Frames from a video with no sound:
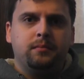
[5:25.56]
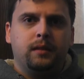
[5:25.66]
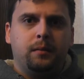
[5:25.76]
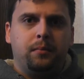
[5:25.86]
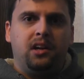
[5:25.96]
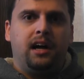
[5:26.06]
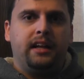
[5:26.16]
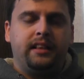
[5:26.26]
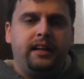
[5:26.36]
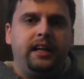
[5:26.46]
the
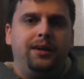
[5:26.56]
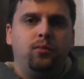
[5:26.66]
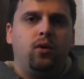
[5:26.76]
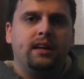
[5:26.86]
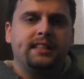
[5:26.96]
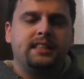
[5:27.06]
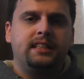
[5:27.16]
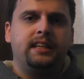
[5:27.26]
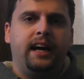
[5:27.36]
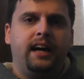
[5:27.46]
plot that he wants
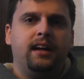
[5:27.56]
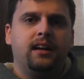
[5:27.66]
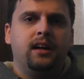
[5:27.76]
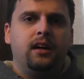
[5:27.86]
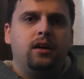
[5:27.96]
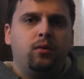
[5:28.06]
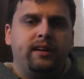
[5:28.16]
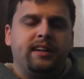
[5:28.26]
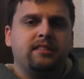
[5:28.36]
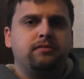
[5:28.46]
to tell,
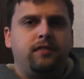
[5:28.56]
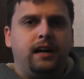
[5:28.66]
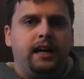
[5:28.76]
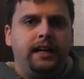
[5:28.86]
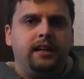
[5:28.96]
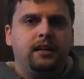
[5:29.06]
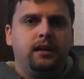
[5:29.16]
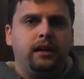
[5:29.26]
which is fine.